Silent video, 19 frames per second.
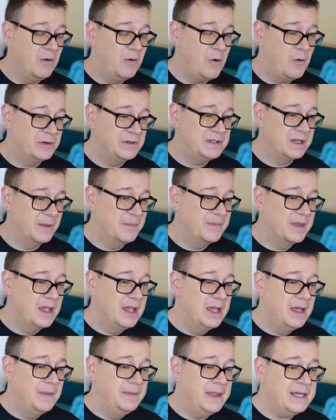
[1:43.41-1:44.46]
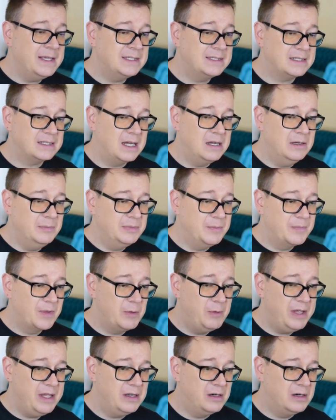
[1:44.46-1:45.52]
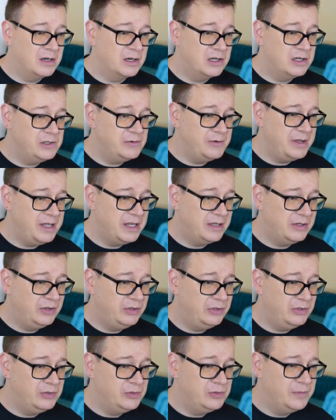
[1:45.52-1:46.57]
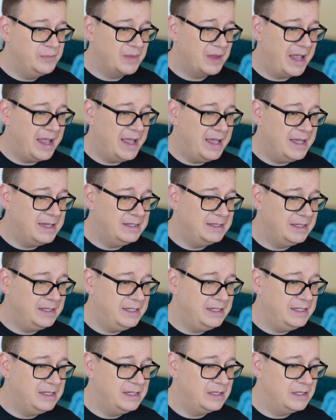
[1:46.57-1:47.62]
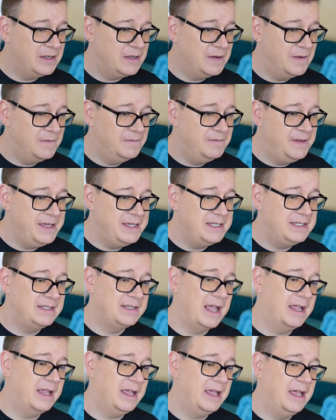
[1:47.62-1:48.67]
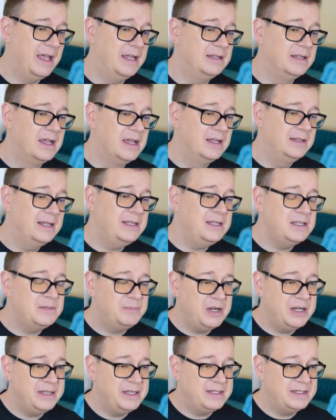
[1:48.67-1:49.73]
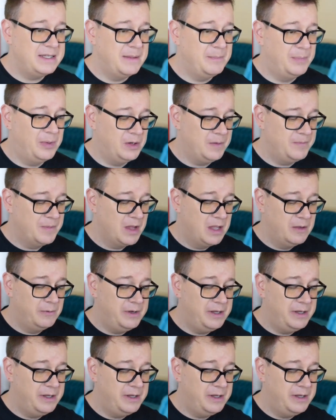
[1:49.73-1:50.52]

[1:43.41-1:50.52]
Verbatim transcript: Awesome. Next up we are going to add in a VStack and that is pretty simple.